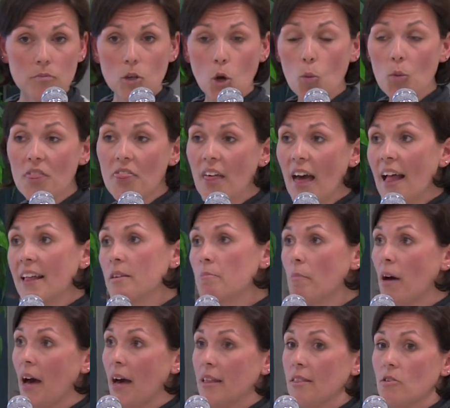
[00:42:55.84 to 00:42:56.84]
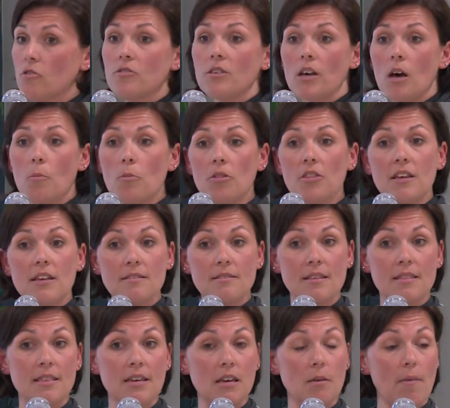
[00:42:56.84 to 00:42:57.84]
With that in mind, there's a couple things to
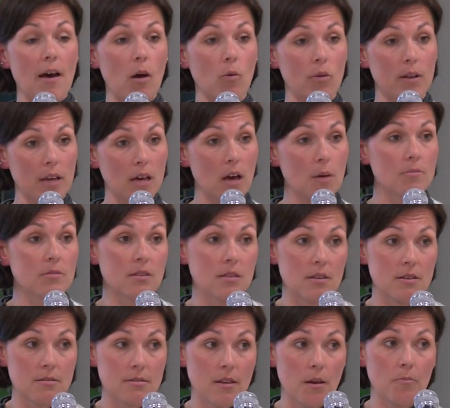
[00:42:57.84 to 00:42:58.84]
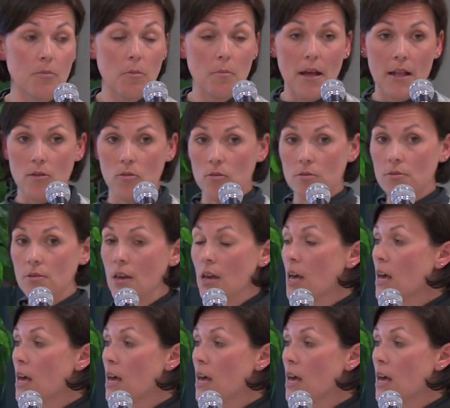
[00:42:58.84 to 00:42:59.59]
think about when it comes to these supplementals.